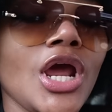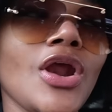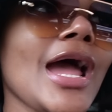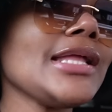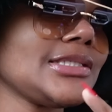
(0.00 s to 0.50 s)

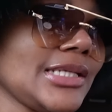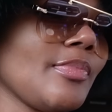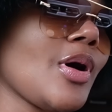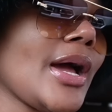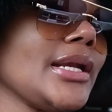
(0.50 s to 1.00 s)
Right?
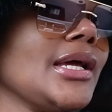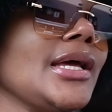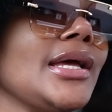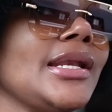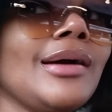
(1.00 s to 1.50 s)
Number one.
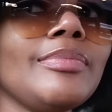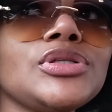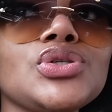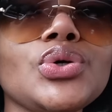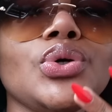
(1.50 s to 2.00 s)
Number
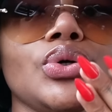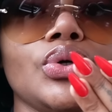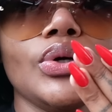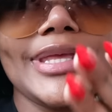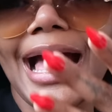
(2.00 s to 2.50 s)

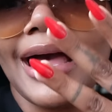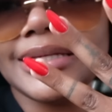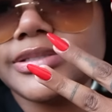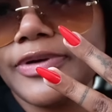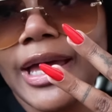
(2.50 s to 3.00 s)
two, yeah,
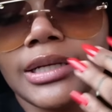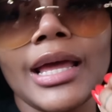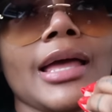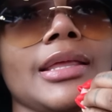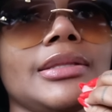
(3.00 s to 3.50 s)
it's fine.
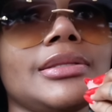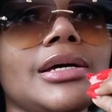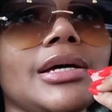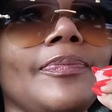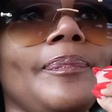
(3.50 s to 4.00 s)

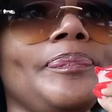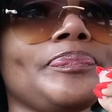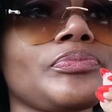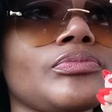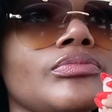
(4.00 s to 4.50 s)
The
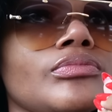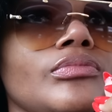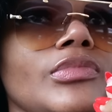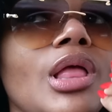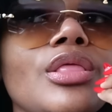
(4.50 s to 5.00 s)

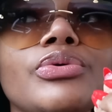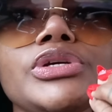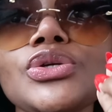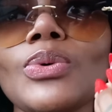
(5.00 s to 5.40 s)
reason